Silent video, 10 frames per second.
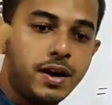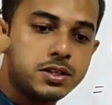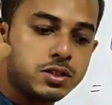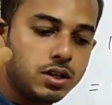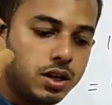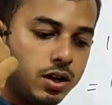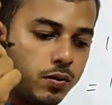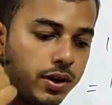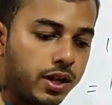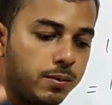first
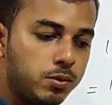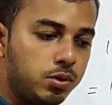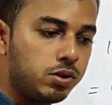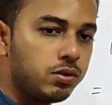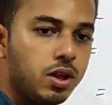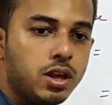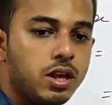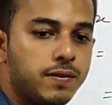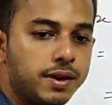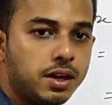what I have told you,
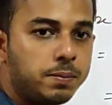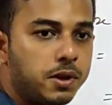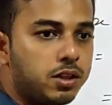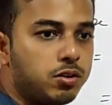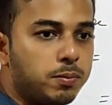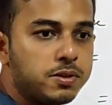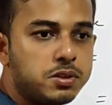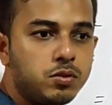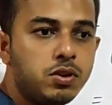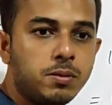if I give 10 rupees,
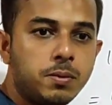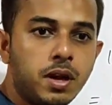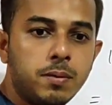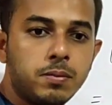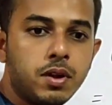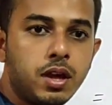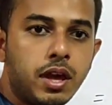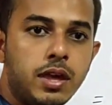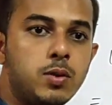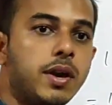if
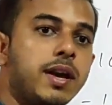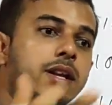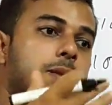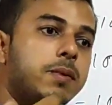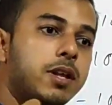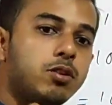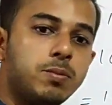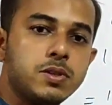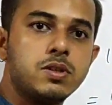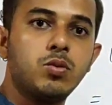you again give 10
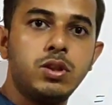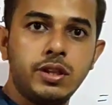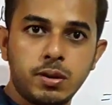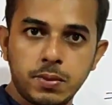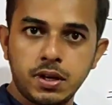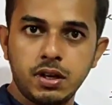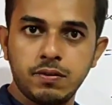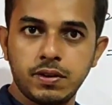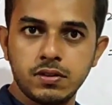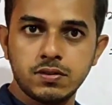rupees, will there be any
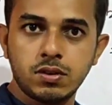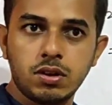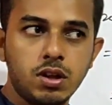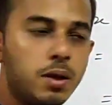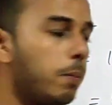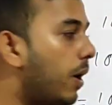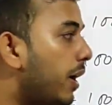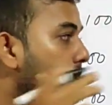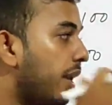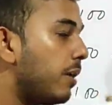difference? No.
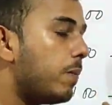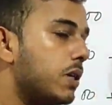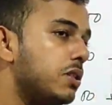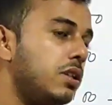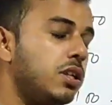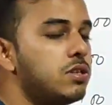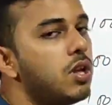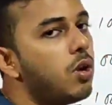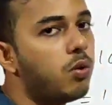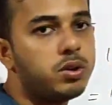But here in percentage
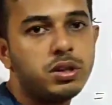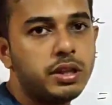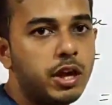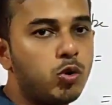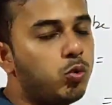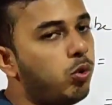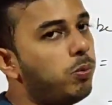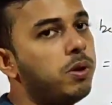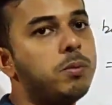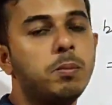there will
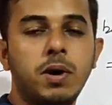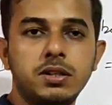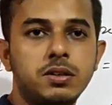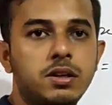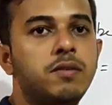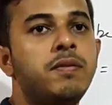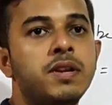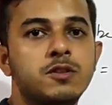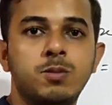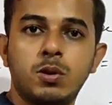be much
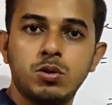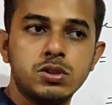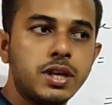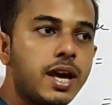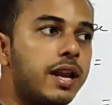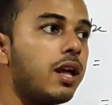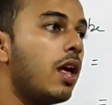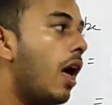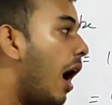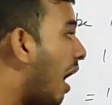difference, because here
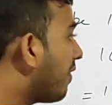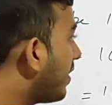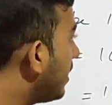after